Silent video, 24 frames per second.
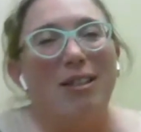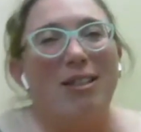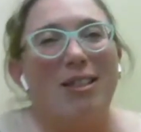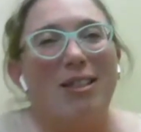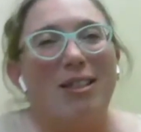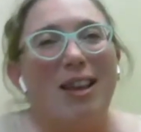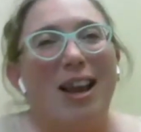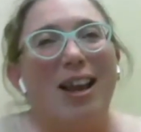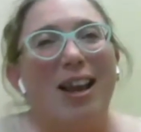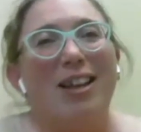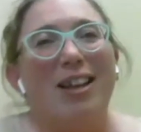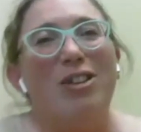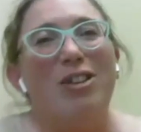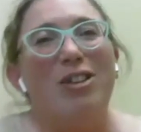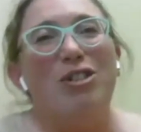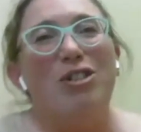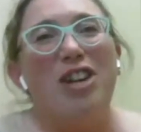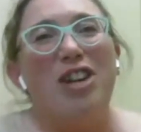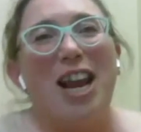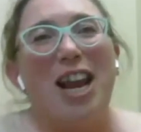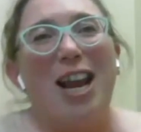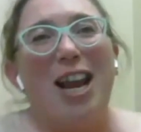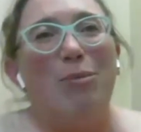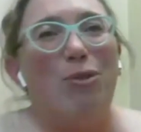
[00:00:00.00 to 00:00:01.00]
thank you,
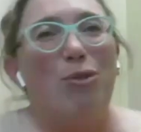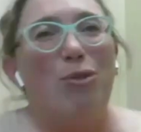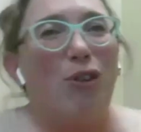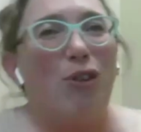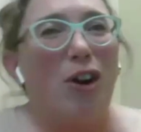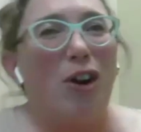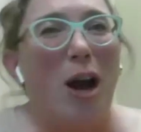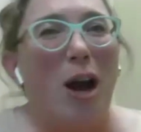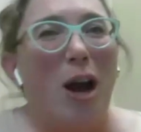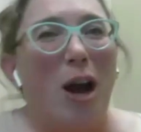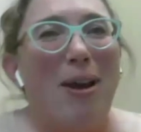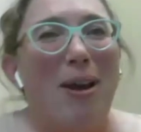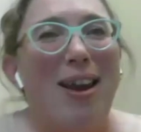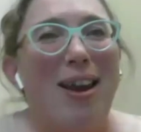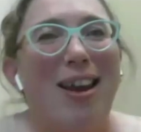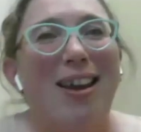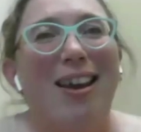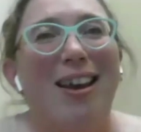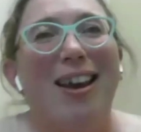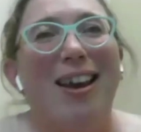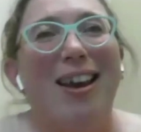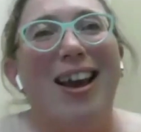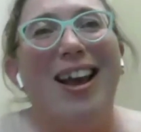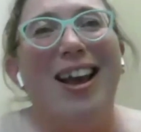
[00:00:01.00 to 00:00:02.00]
James, for coming,
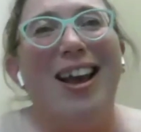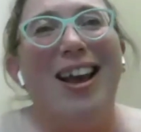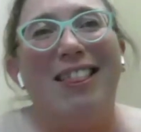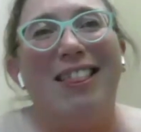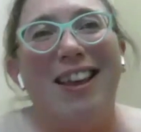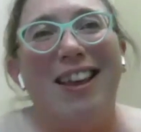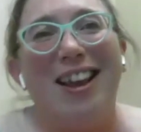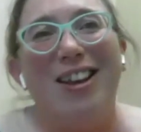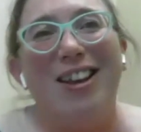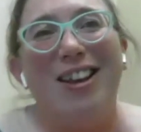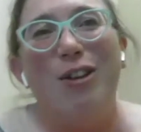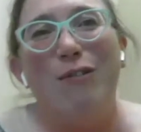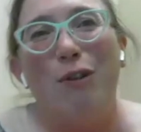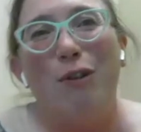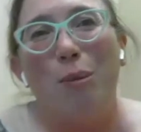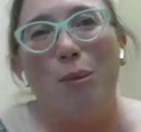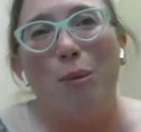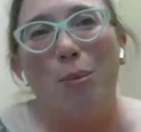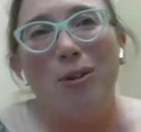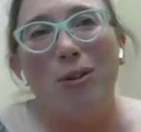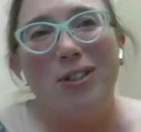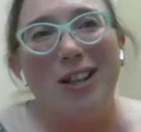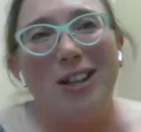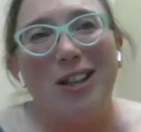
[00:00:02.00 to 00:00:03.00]
and thank you for
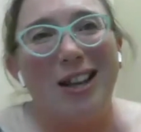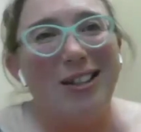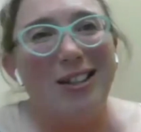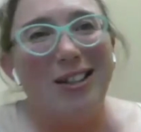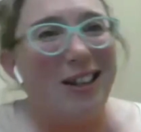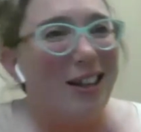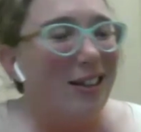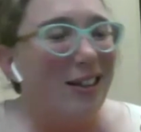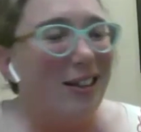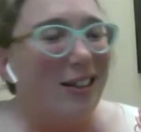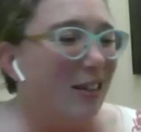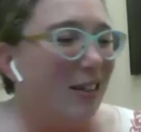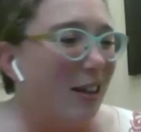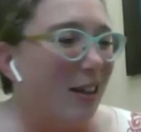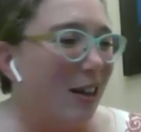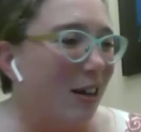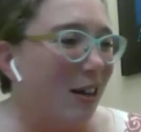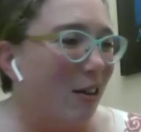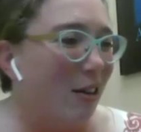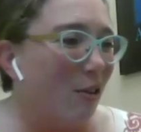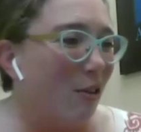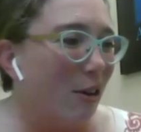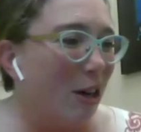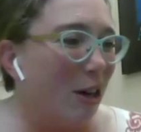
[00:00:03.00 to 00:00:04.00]
presenting this
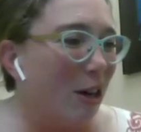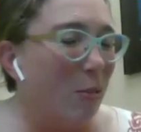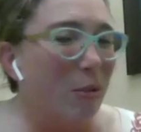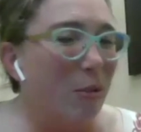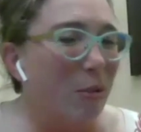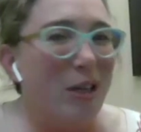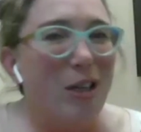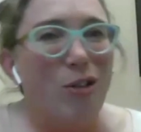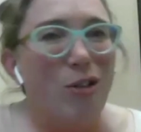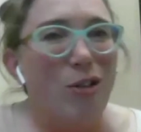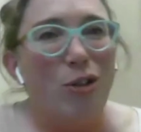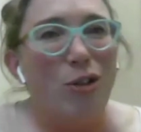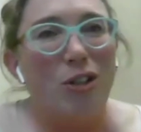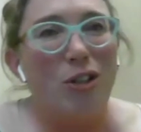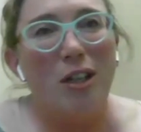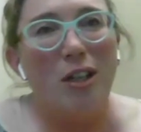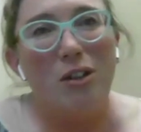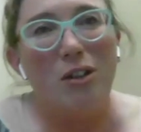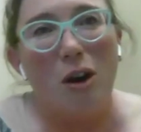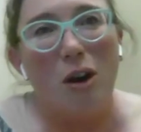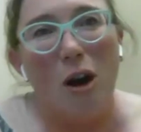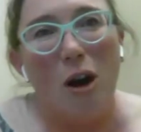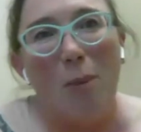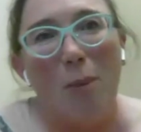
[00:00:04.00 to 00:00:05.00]
incredibly
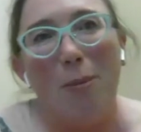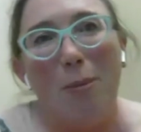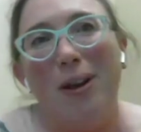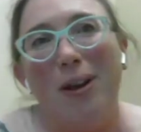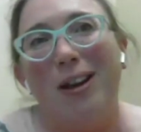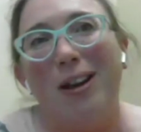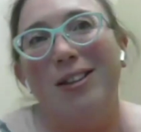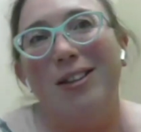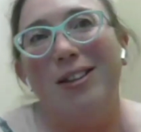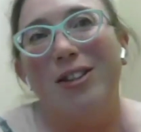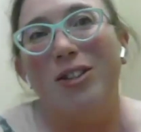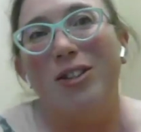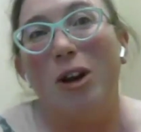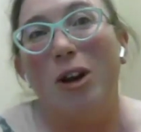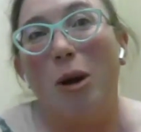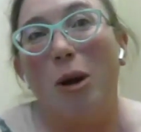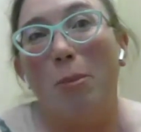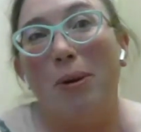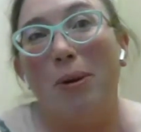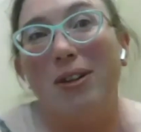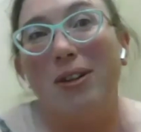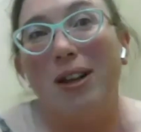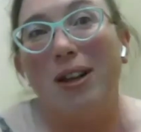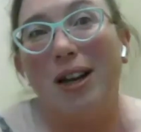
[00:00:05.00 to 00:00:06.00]
interesting topic and this
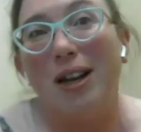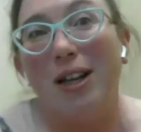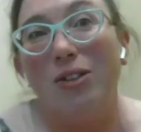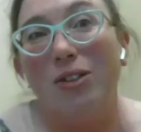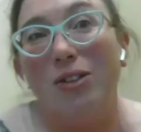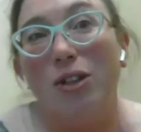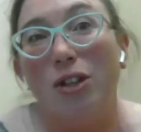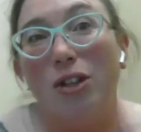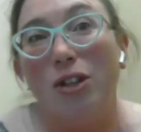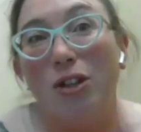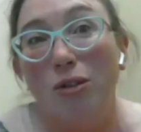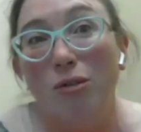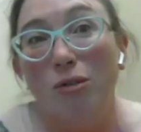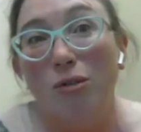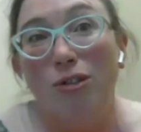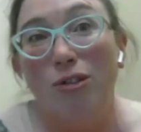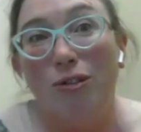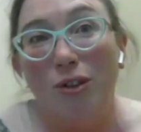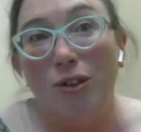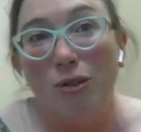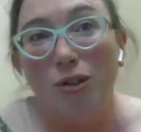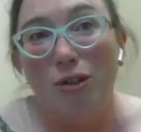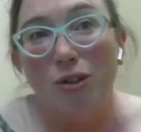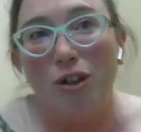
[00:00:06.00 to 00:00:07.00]
topic that has a huge
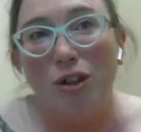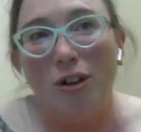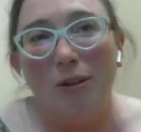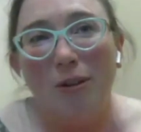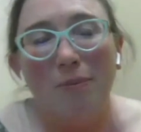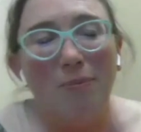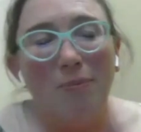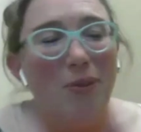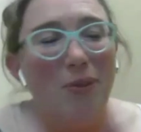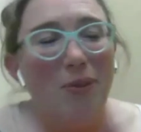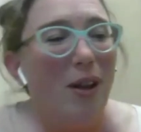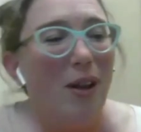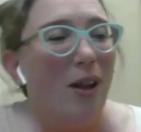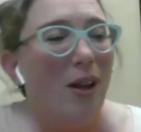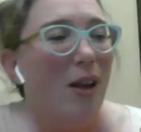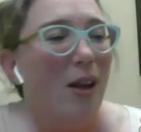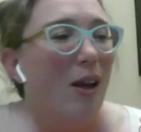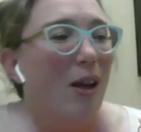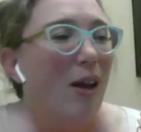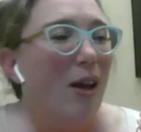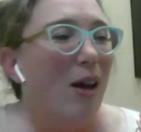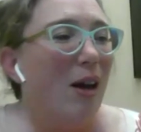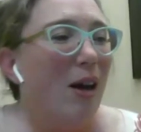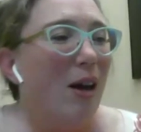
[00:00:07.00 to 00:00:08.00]
future.
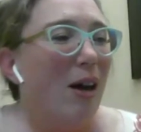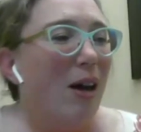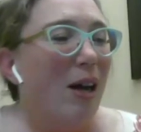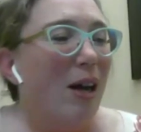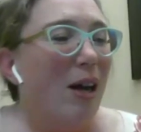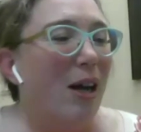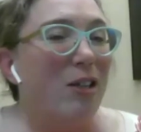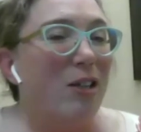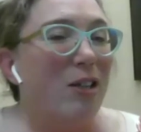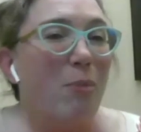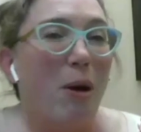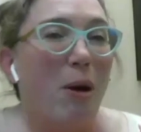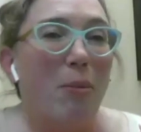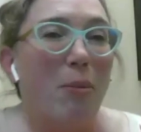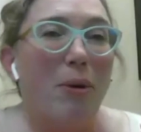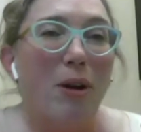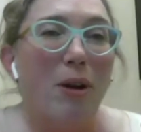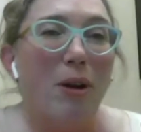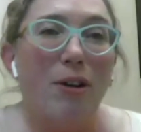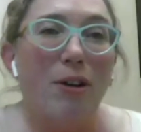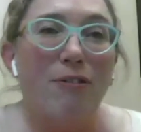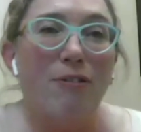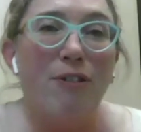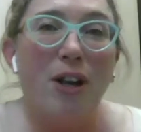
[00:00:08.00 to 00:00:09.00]
Uh, it's probably
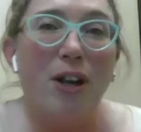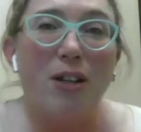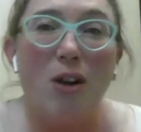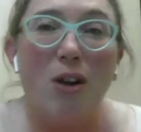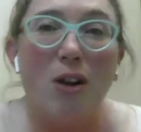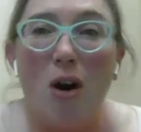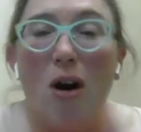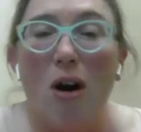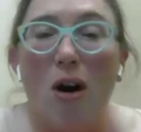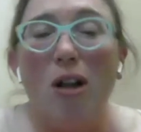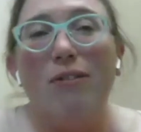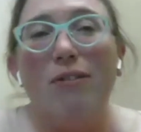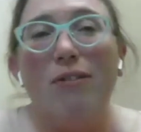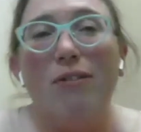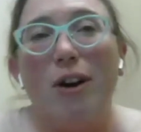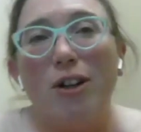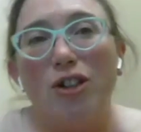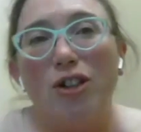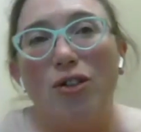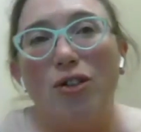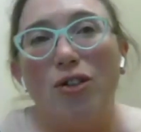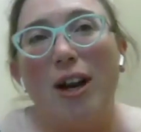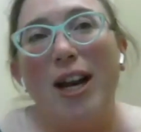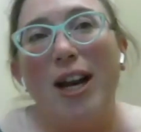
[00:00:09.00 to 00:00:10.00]
going to affect all of our
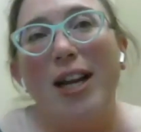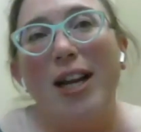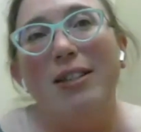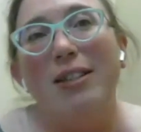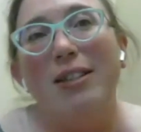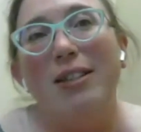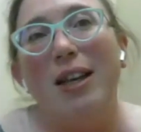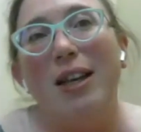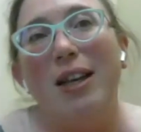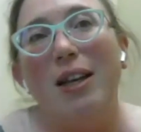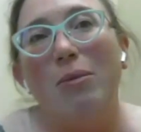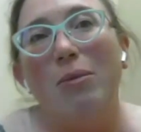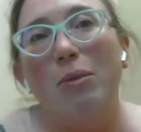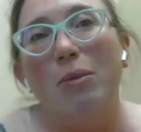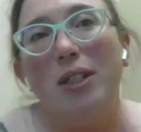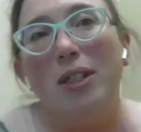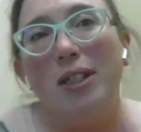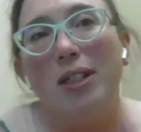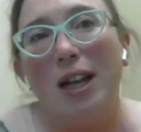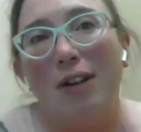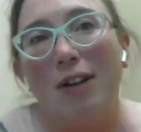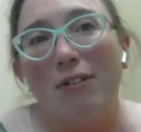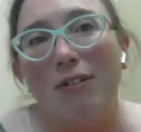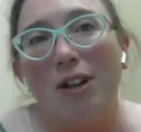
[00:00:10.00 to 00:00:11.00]
trades, and we
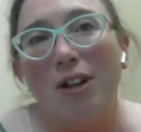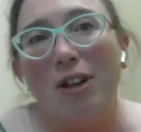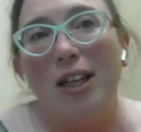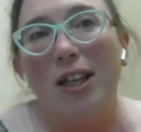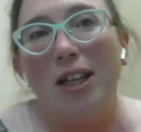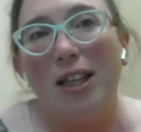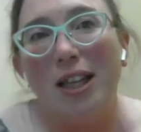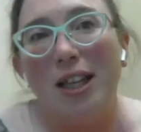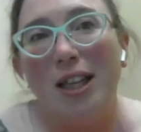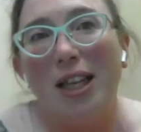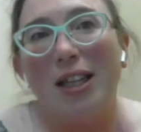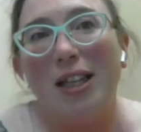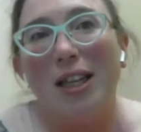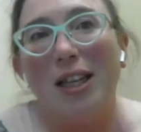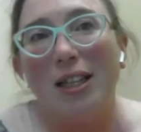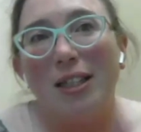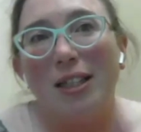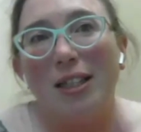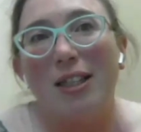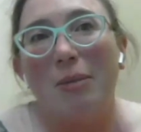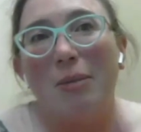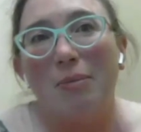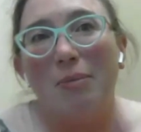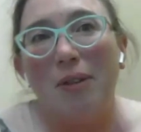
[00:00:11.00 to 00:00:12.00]
definitely think that
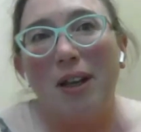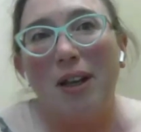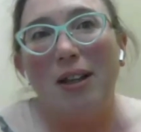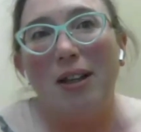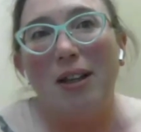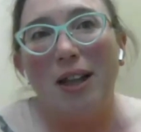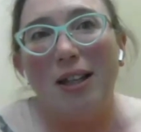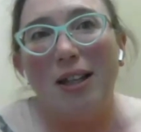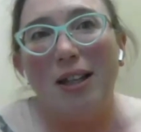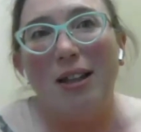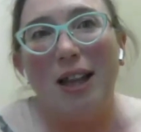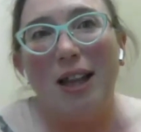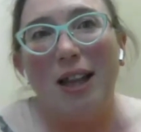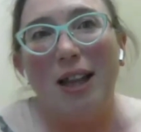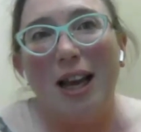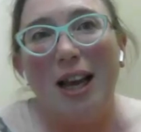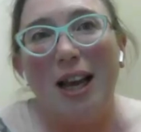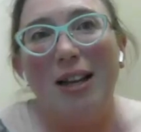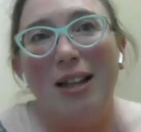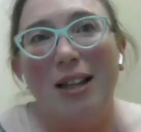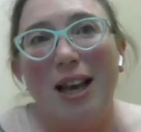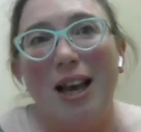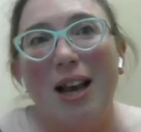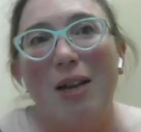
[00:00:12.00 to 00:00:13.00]
it's something that that
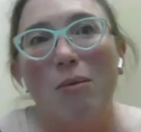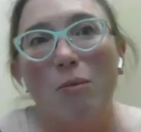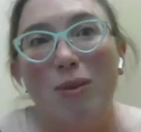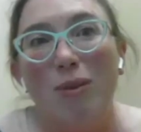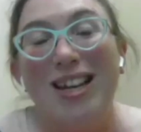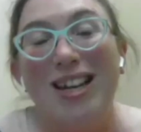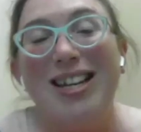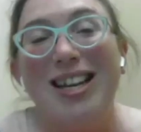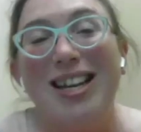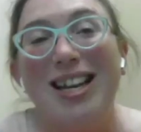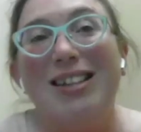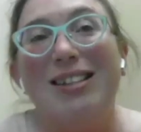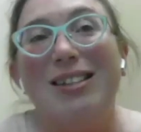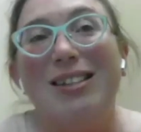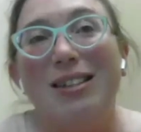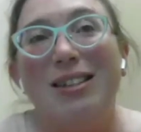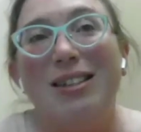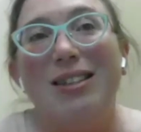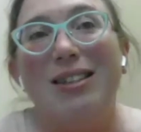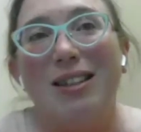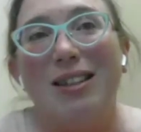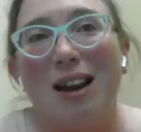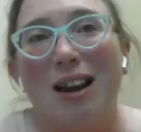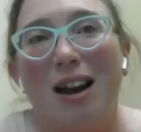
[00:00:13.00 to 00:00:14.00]
that we need to
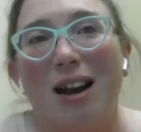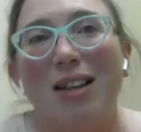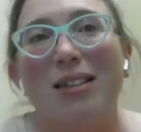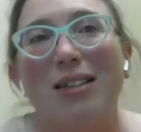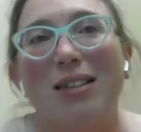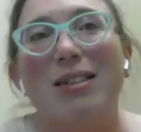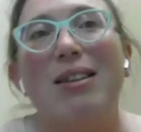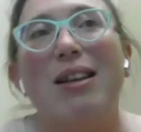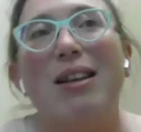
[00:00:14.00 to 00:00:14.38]
discuss